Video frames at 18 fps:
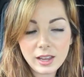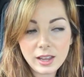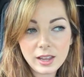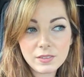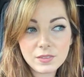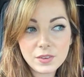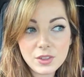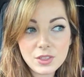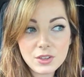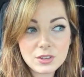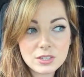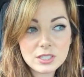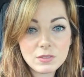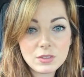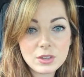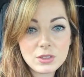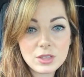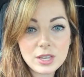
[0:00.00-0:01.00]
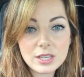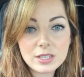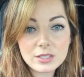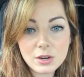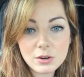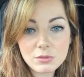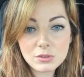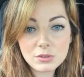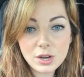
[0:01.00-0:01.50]
For those of you that
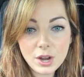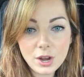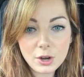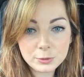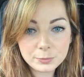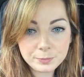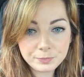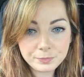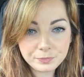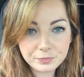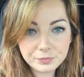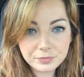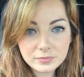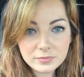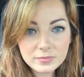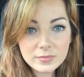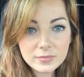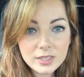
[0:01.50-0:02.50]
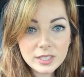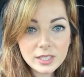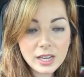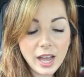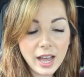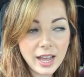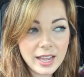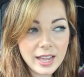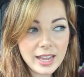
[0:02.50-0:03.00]
don't know,
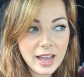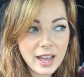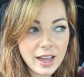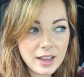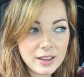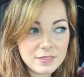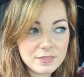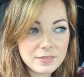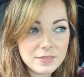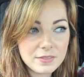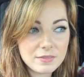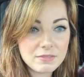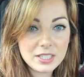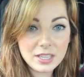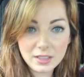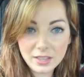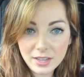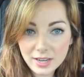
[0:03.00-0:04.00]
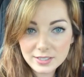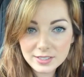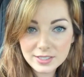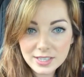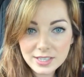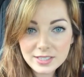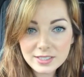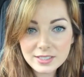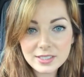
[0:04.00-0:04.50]
I have celiac
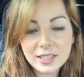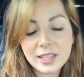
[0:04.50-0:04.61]
disease.